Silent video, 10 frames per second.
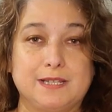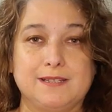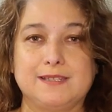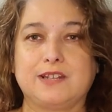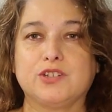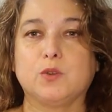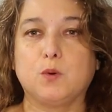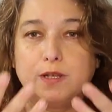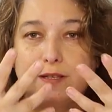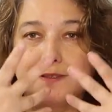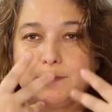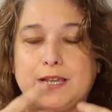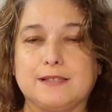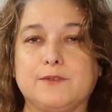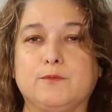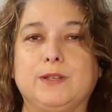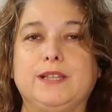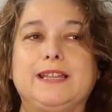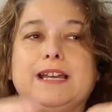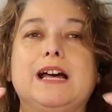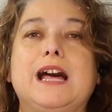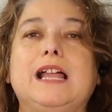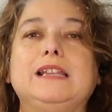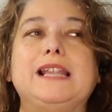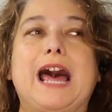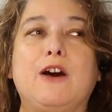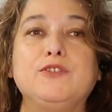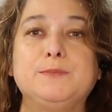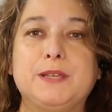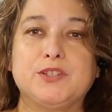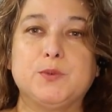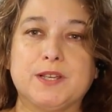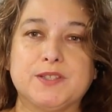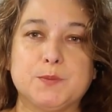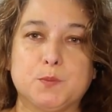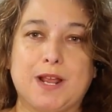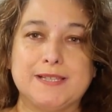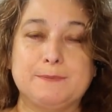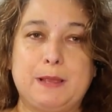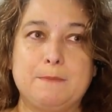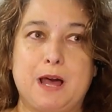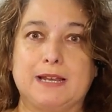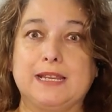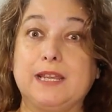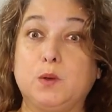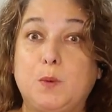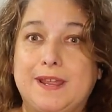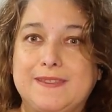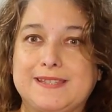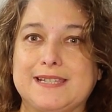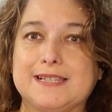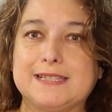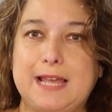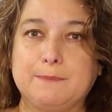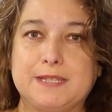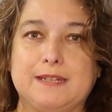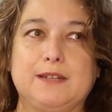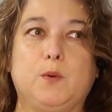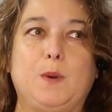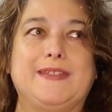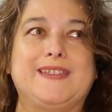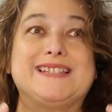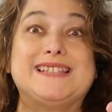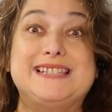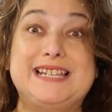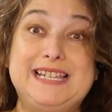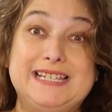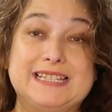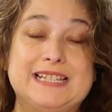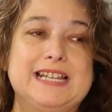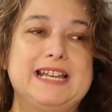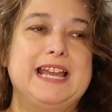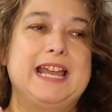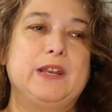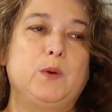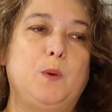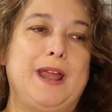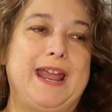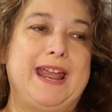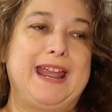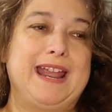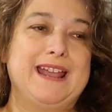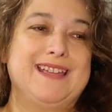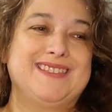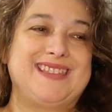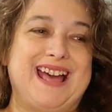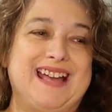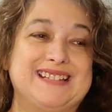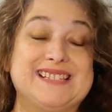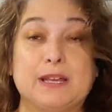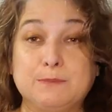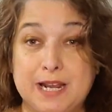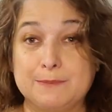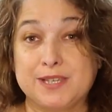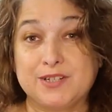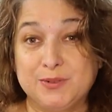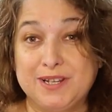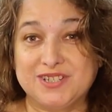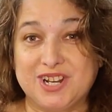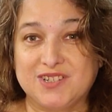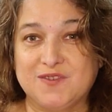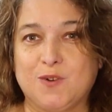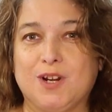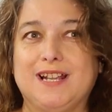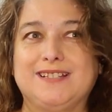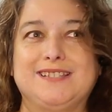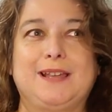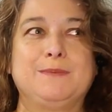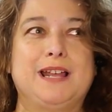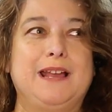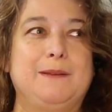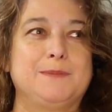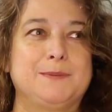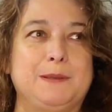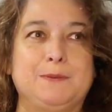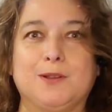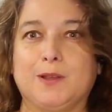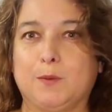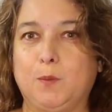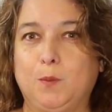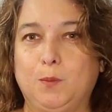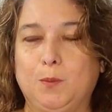and essential oils because it really allows me to express my body in a way that's accepted, in a way that's seen, in a way that sometimes I do get judged for, and sometimes people are like, well,